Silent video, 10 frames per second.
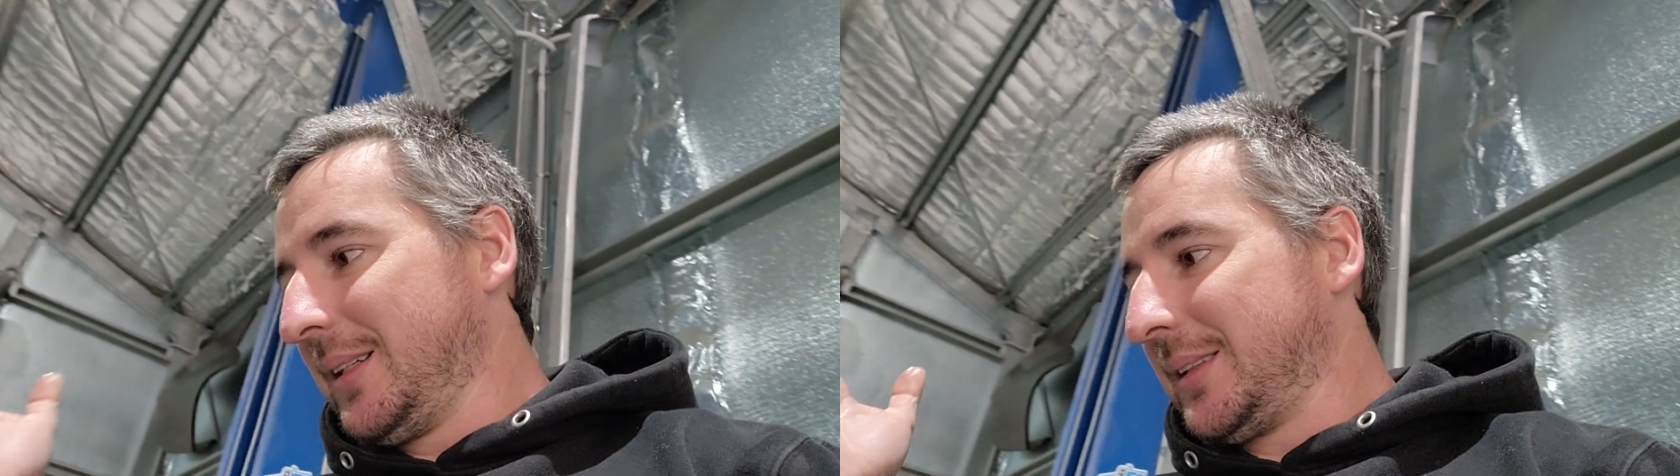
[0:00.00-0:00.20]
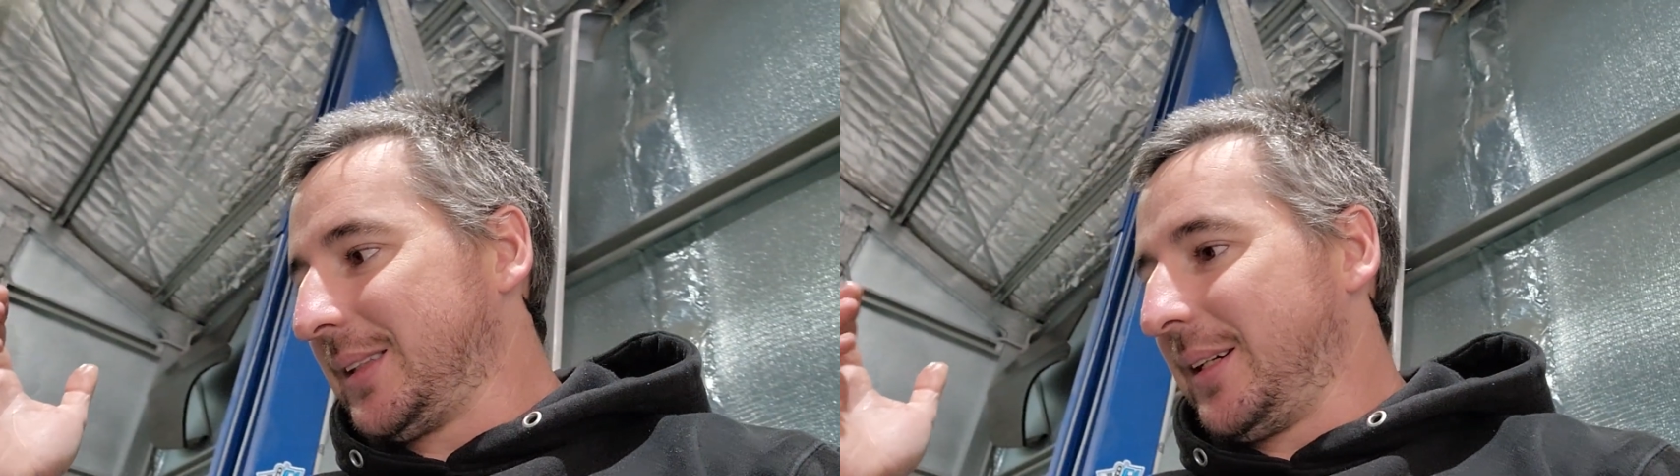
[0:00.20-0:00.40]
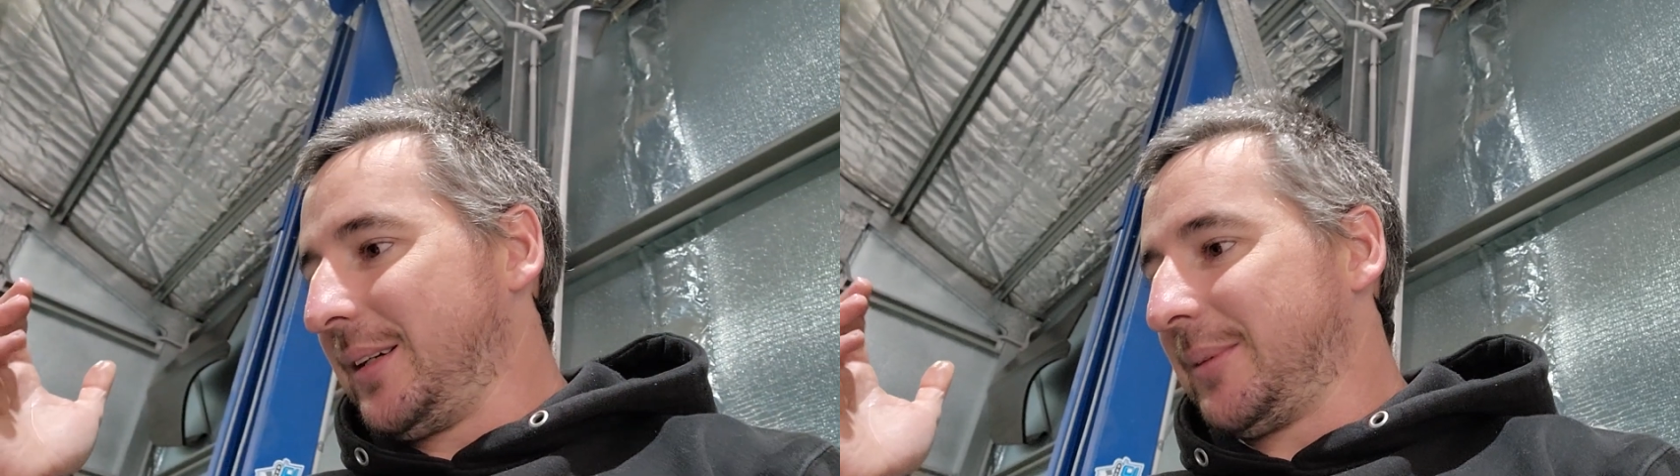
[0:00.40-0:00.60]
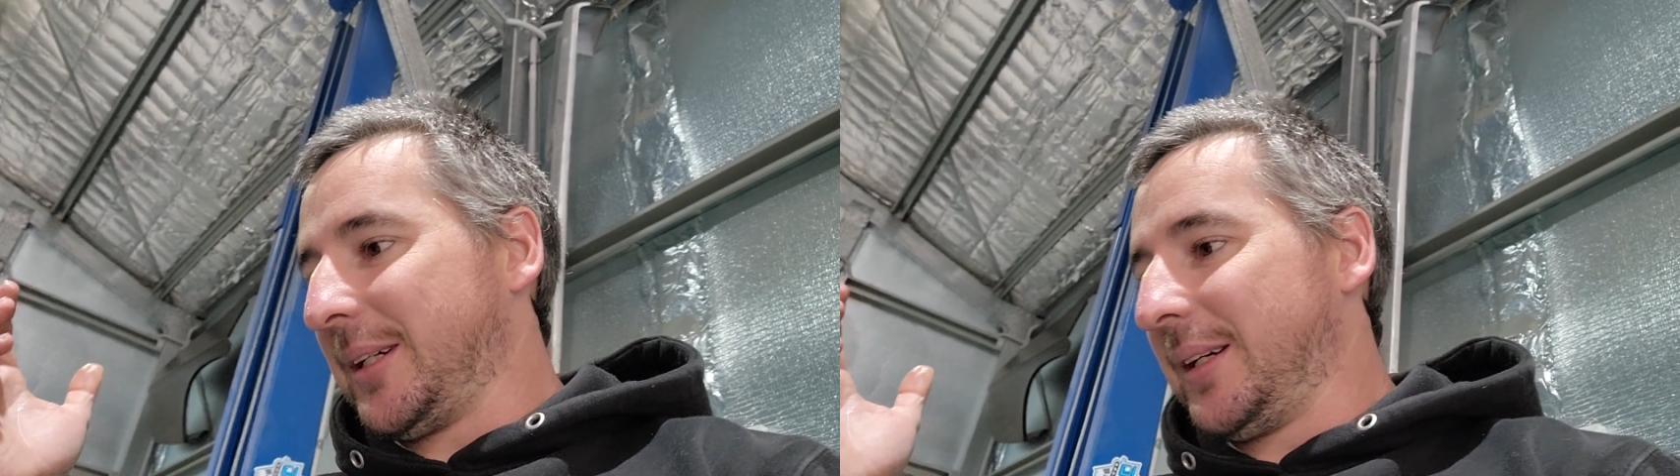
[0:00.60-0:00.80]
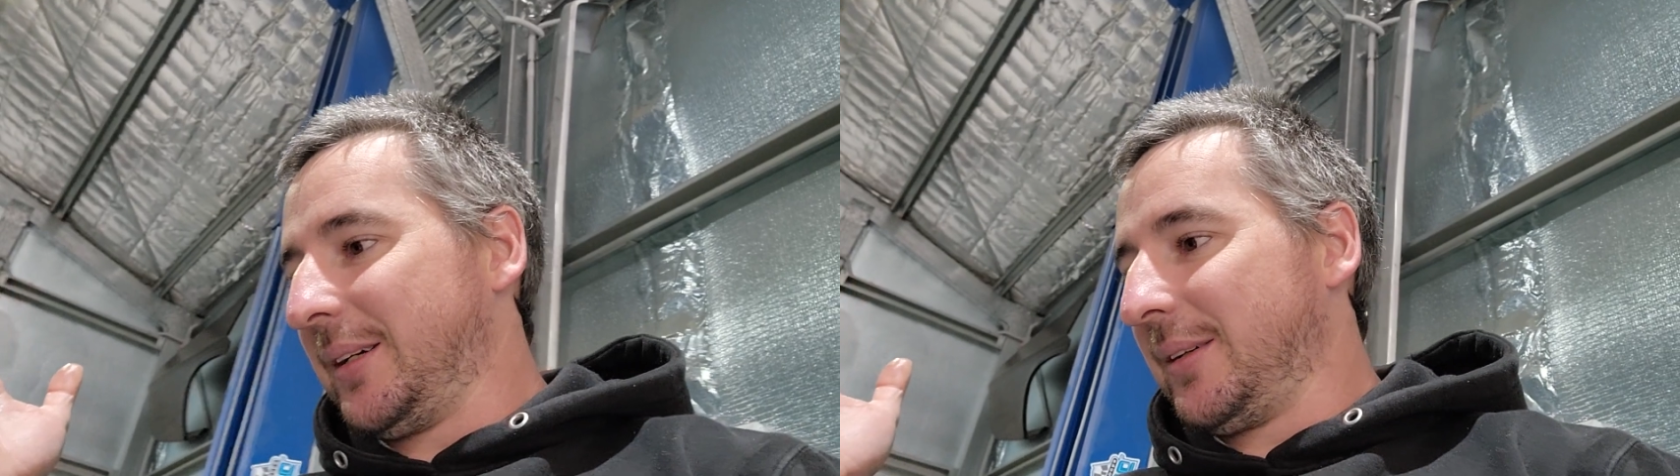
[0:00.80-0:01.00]
So I'm
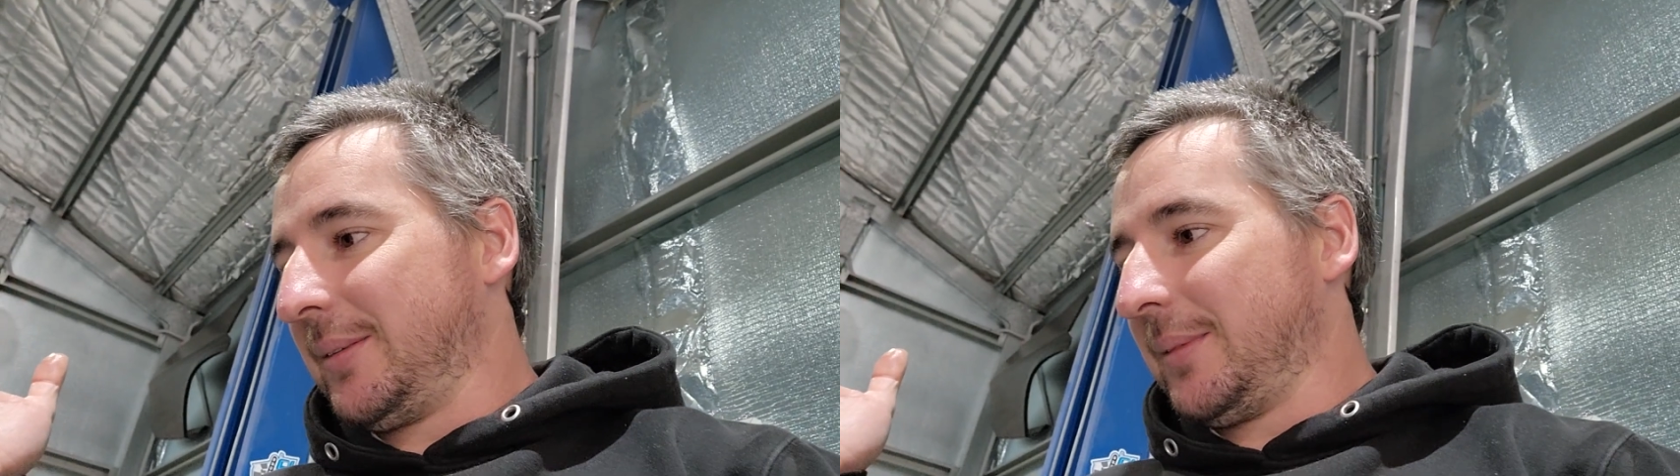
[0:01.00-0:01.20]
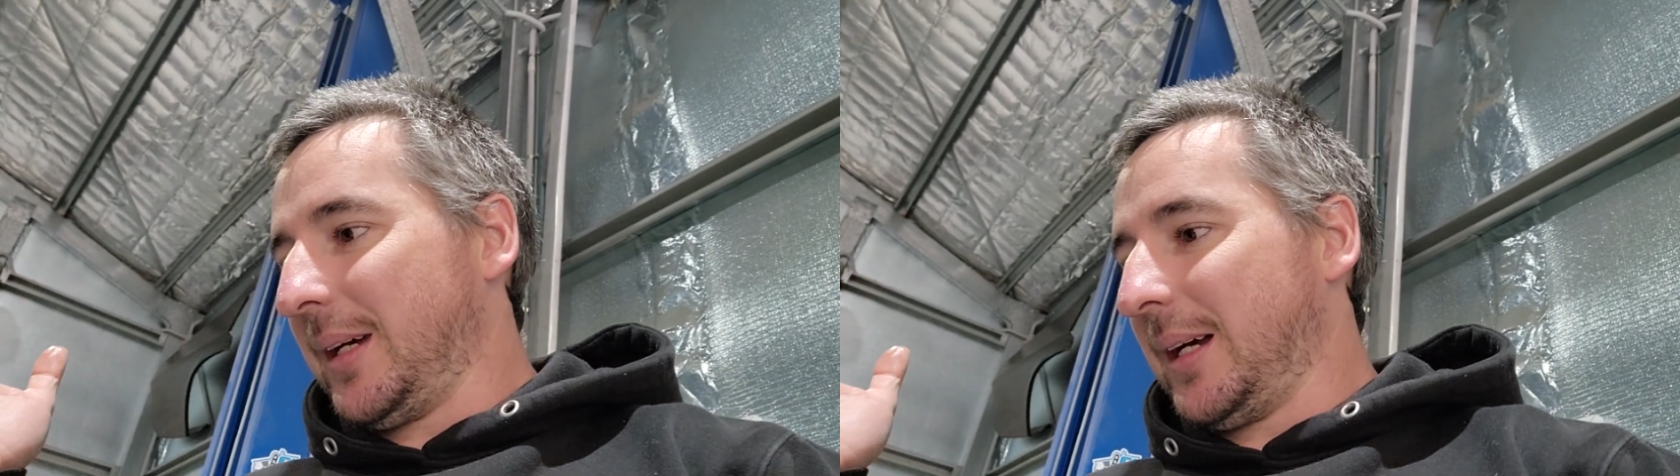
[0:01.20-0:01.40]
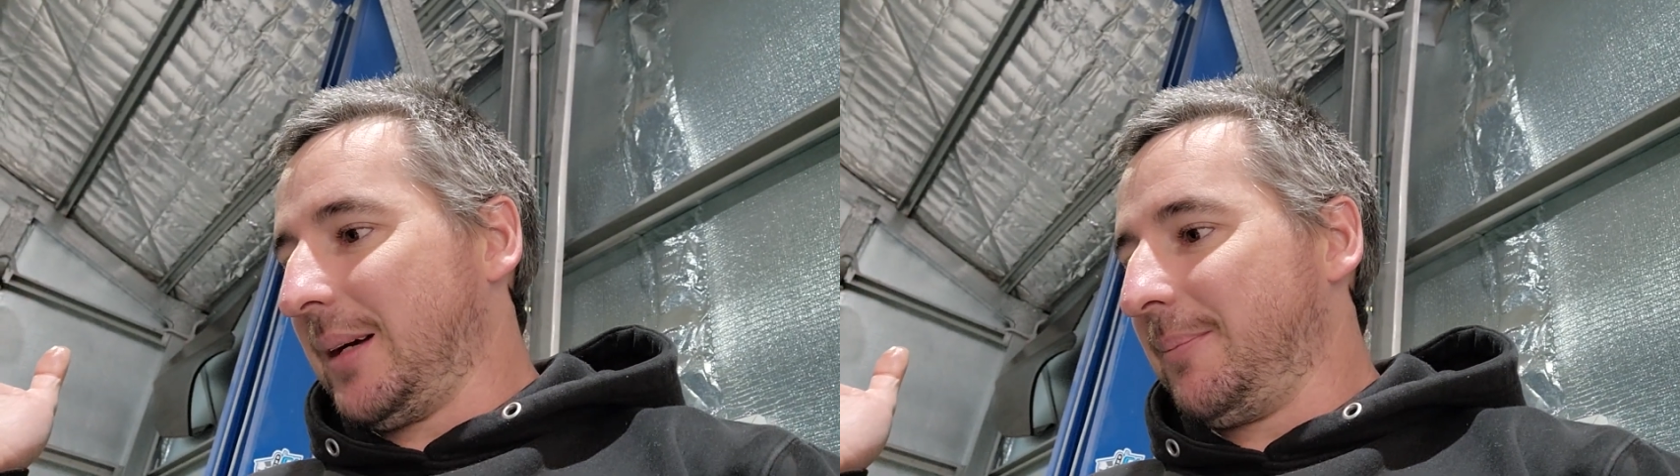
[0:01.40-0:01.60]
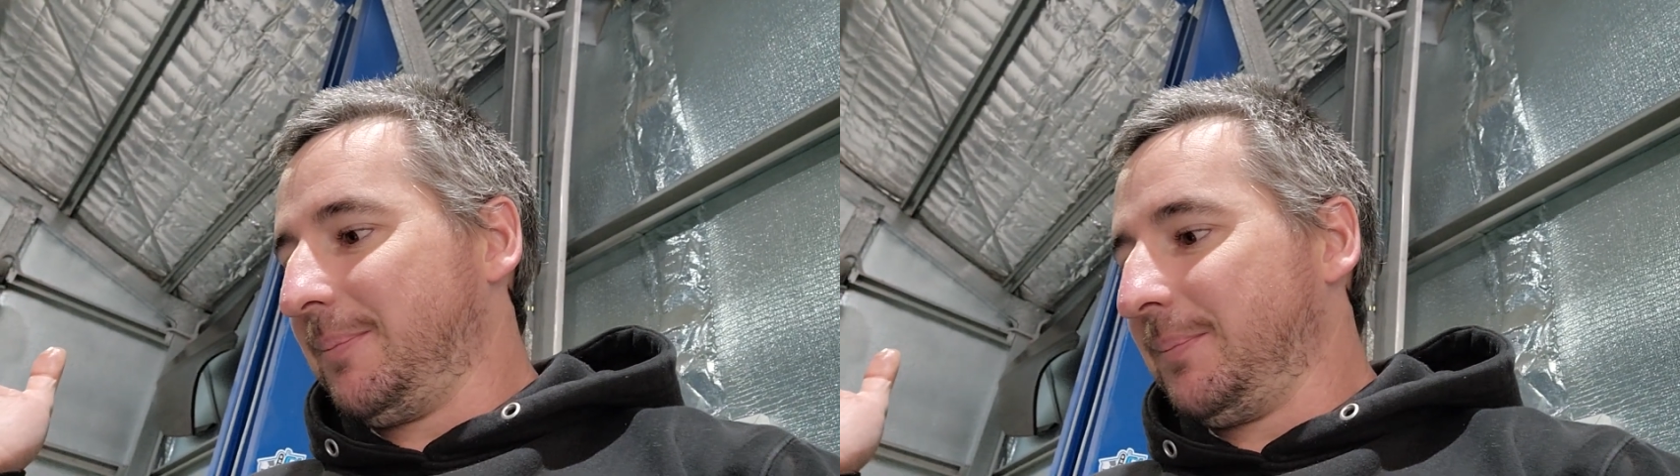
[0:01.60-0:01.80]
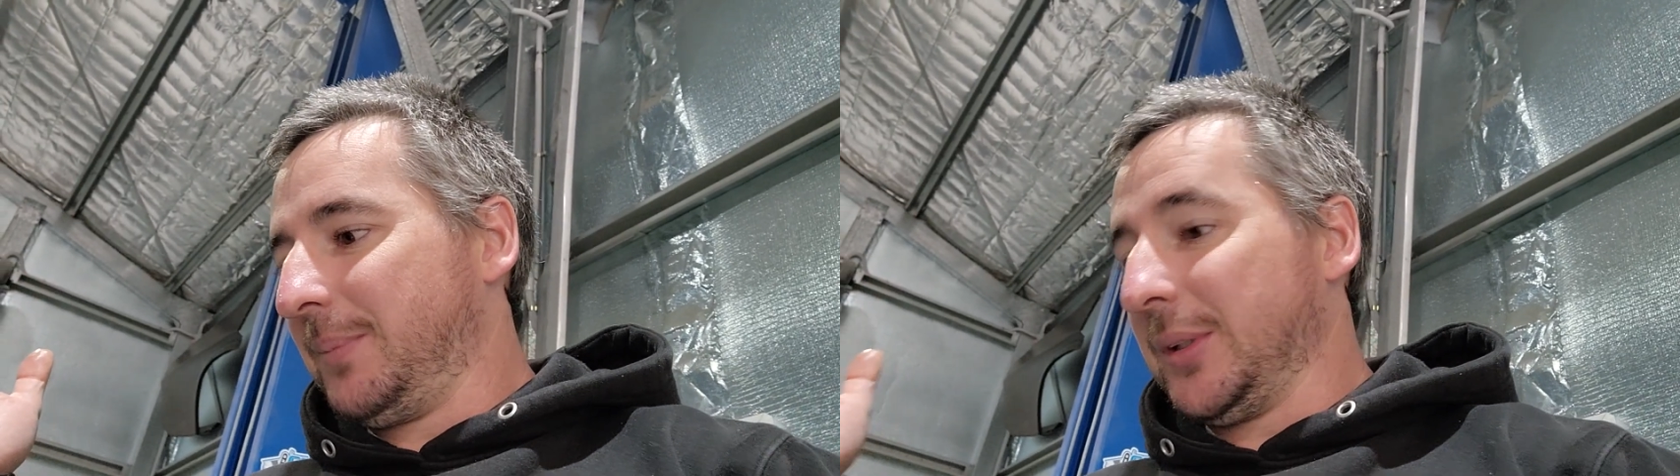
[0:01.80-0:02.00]
going to